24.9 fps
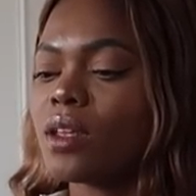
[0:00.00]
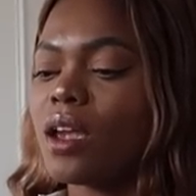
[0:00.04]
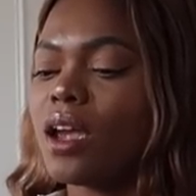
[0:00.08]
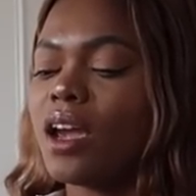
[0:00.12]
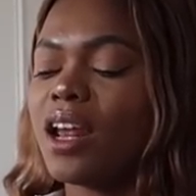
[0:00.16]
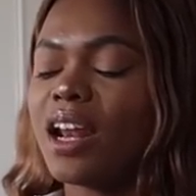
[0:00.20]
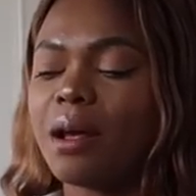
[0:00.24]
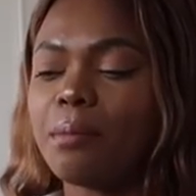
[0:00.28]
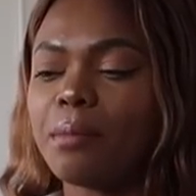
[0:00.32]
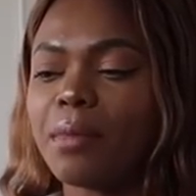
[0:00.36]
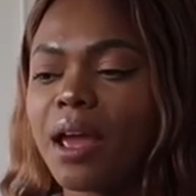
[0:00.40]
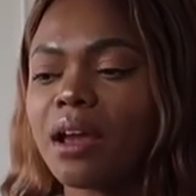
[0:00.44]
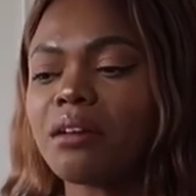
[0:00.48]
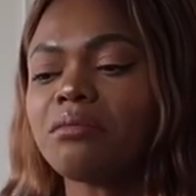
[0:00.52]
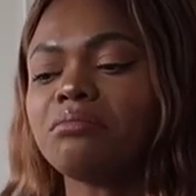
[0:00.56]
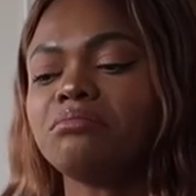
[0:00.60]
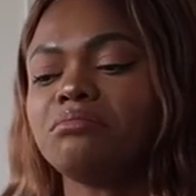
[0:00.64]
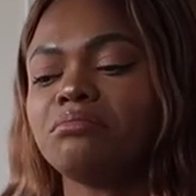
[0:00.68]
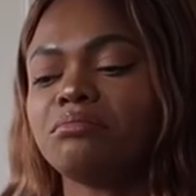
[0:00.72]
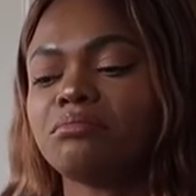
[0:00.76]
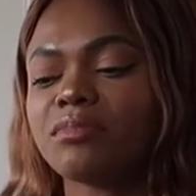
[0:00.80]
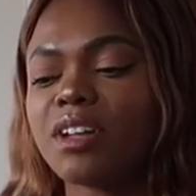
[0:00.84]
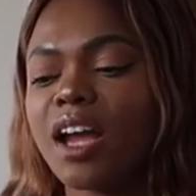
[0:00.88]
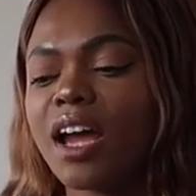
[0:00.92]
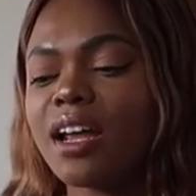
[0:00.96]
And I'm like,
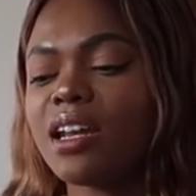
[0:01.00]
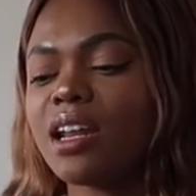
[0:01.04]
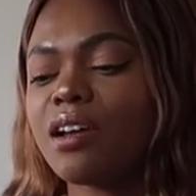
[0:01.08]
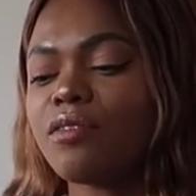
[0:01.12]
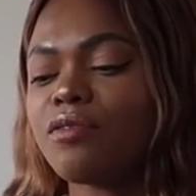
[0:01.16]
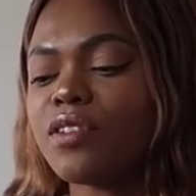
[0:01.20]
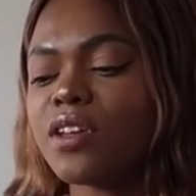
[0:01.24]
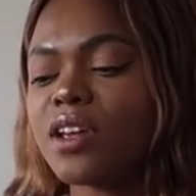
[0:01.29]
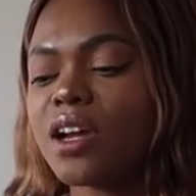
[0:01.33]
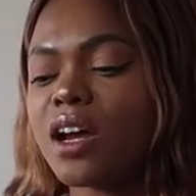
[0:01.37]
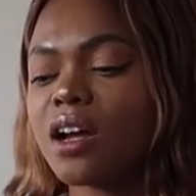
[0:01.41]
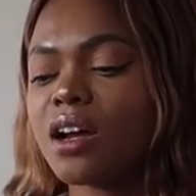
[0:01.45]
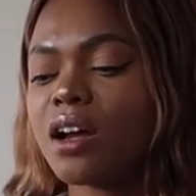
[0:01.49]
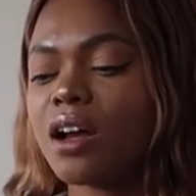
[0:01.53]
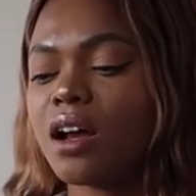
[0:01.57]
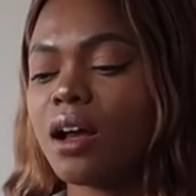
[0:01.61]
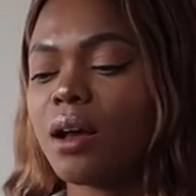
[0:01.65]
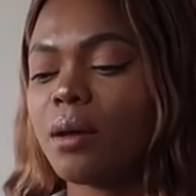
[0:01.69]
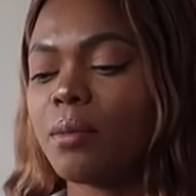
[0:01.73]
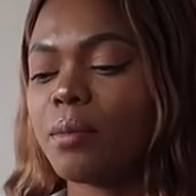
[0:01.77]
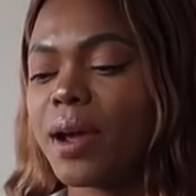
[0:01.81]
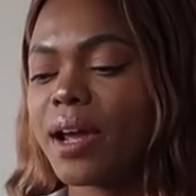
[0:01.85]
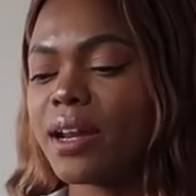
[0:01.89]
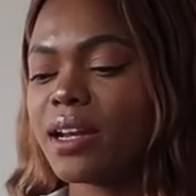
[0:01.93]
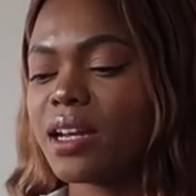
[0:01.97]
I
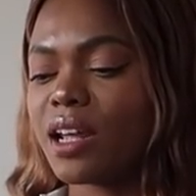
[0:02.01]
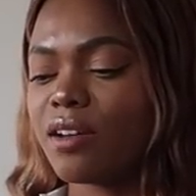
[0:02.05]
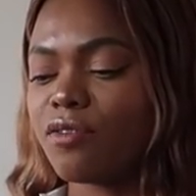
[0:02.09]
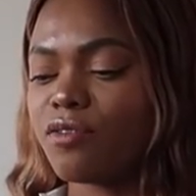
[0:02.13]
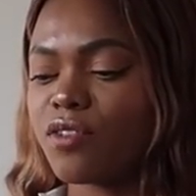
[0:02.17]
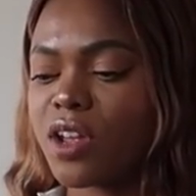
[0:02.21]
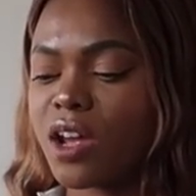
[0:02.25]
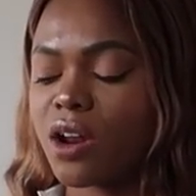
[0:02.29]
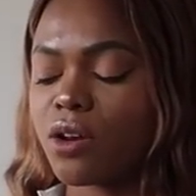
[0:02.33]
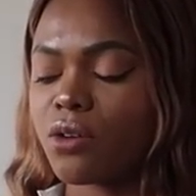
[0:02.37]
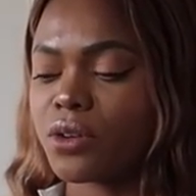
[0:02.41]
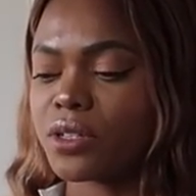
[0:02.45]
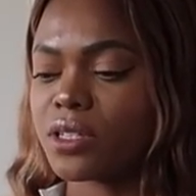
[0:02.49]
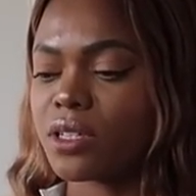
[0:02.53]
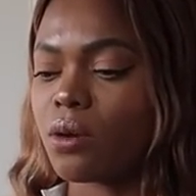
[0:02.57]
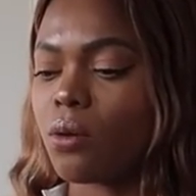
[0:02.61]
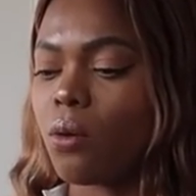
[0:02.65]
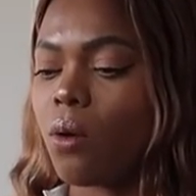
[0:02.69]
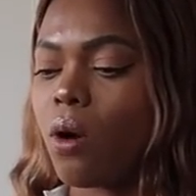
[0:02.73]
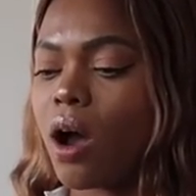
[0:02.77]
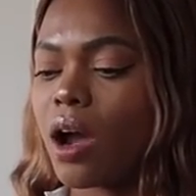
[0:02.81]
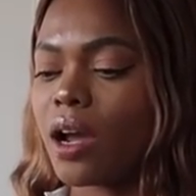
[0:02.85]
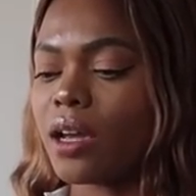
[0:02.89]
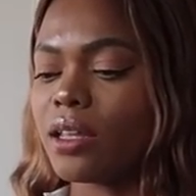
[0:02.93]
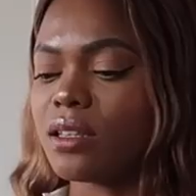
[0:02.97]
definitely understand
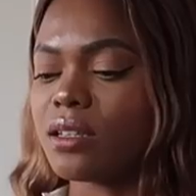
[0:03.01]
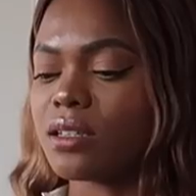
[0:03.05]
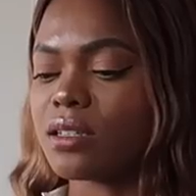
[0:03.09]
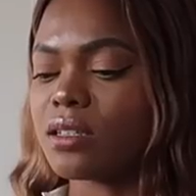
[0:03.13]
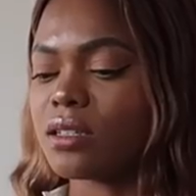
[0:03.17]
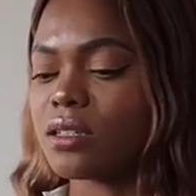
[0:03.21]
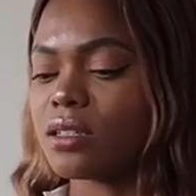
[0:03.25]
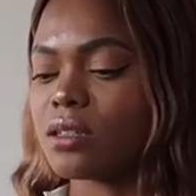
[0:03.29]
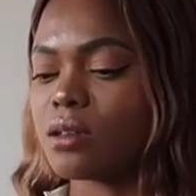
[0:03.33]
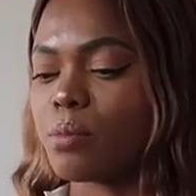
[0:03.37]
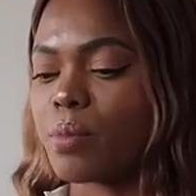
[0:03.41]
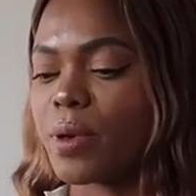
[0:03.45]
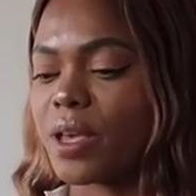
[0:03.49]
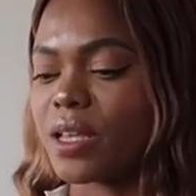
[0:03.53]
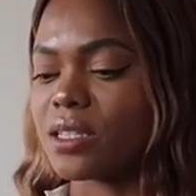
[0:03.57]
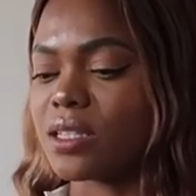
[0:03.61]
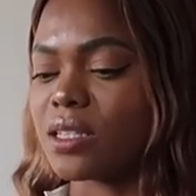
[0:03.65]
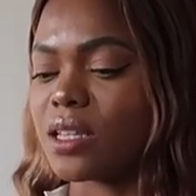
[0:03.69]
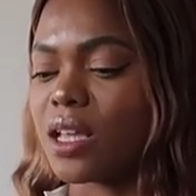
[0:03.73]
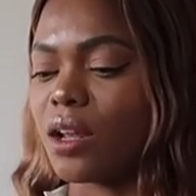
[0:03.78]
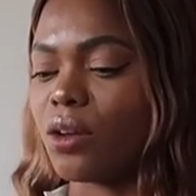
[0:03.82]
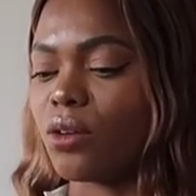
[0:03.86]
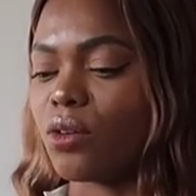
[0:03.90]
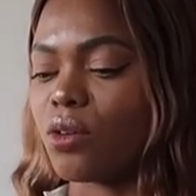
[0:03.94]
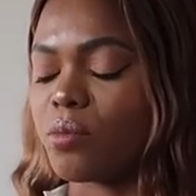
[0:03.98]
why this is a
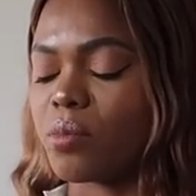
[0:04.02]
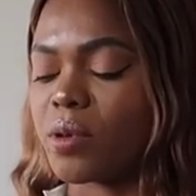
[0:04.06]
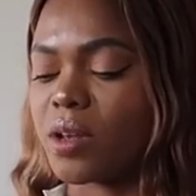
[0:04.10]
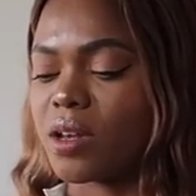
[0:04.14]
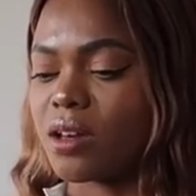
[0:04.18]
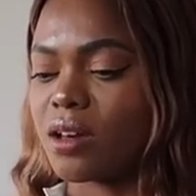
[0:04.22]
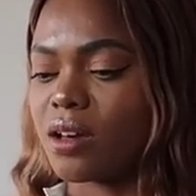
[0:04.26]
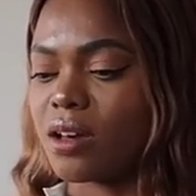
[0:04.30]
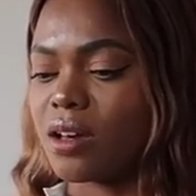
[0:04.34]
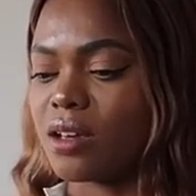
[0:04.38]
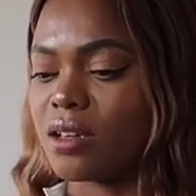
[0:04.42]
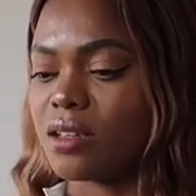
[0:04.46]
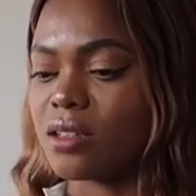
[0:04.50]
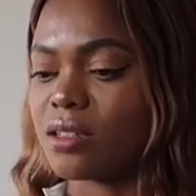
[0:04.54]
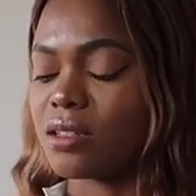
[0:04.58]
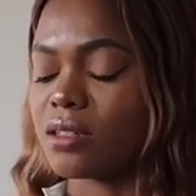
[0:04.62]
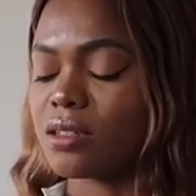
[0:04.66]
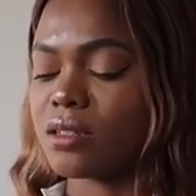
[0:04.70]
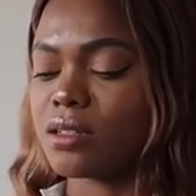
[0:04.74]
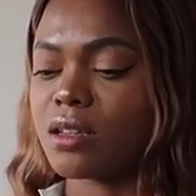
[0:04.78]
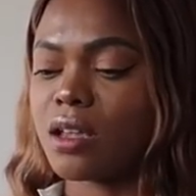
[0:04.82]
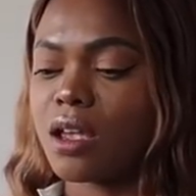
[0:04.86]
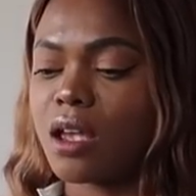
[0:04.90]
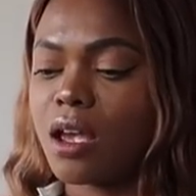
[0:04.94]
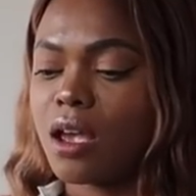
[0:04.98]
bestseller,
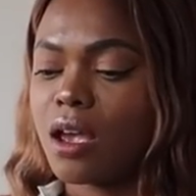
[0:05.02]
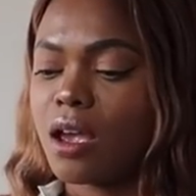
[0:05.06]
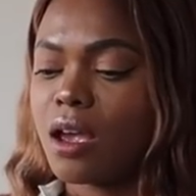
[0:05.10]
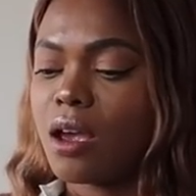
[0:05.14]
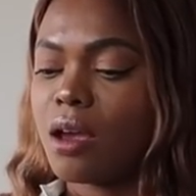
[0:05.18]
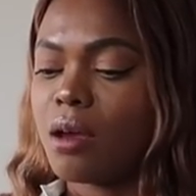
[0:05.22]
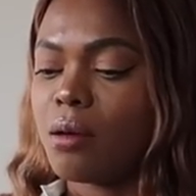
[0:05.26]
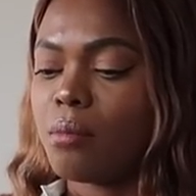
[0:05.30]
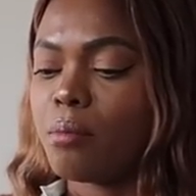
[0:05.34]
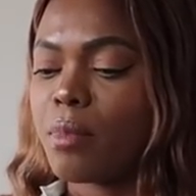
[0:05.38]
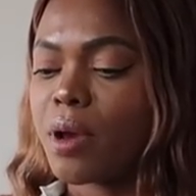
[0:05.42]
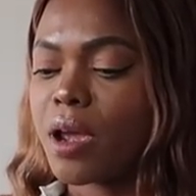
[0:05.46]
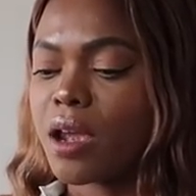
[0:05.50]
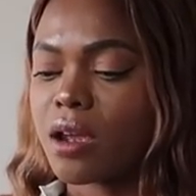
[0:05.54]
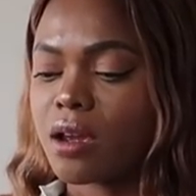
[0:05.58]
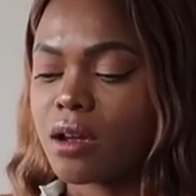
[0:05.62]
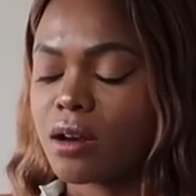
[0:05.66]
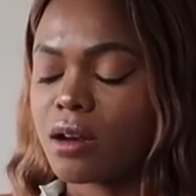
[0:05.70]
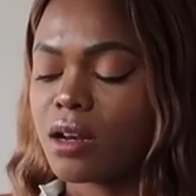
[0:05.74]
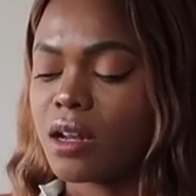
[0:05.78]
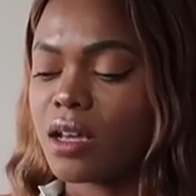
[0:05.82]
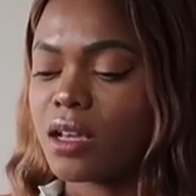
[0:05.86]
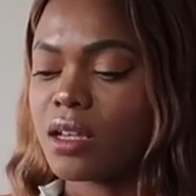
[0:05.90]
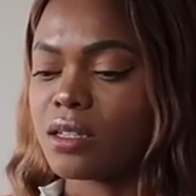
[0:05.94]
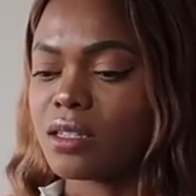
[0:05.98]
because my
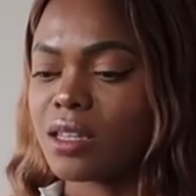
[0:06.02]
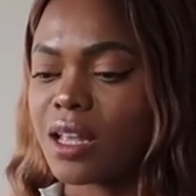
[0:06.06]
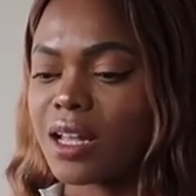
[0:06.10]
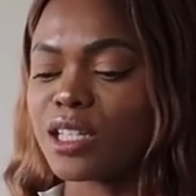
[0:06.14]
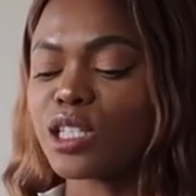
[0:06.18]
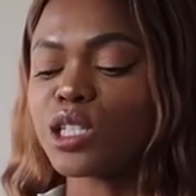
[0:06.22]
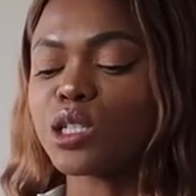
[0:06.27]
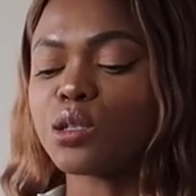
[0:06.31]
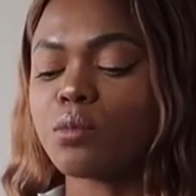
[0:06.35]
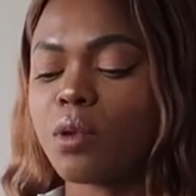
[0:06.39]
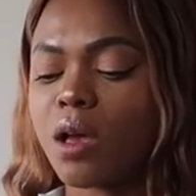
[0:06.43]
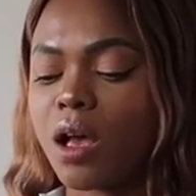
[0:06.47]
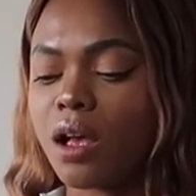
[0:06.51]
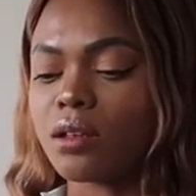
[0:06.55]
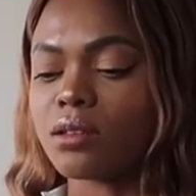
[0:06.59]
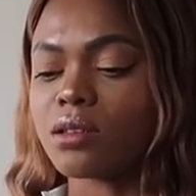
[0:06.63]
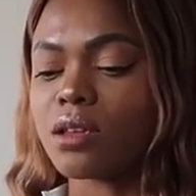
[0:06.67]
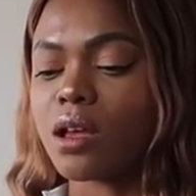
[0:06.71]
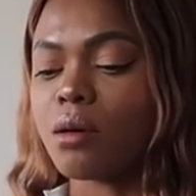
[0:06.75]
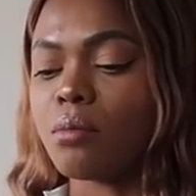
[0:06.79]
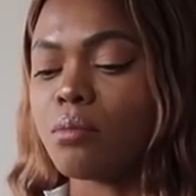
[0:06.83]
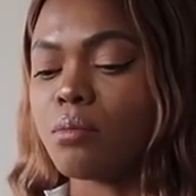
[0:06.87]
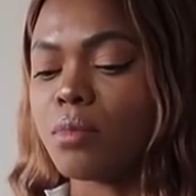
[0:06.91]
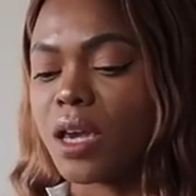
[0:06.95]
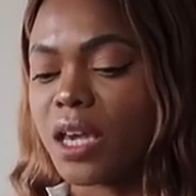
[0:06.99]
goodness, that smells
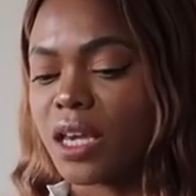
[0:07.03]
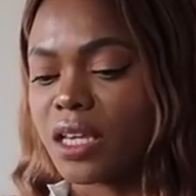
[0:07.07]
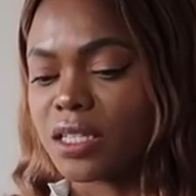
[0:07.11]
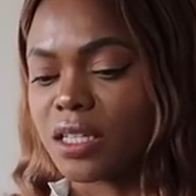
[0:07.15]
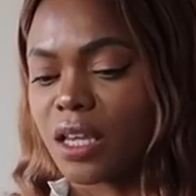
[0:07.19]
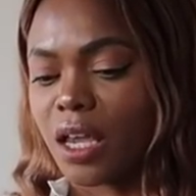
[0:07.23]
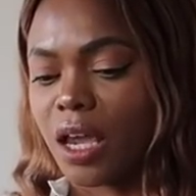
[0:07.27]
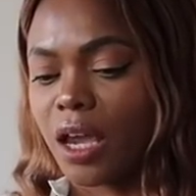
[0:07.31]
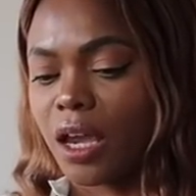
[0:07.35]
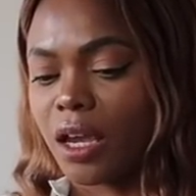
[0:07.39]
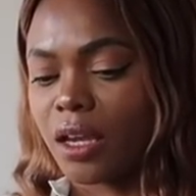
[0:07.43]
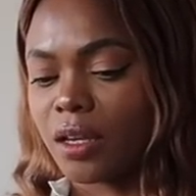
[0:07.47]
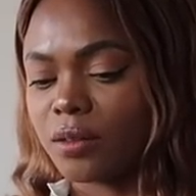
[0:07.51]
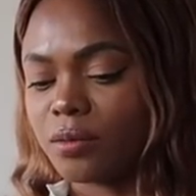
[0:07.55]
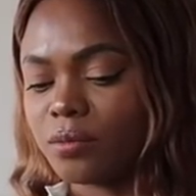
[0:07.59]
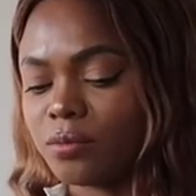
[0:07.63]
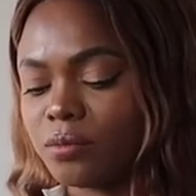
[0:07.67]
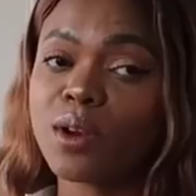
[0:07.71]
amazing.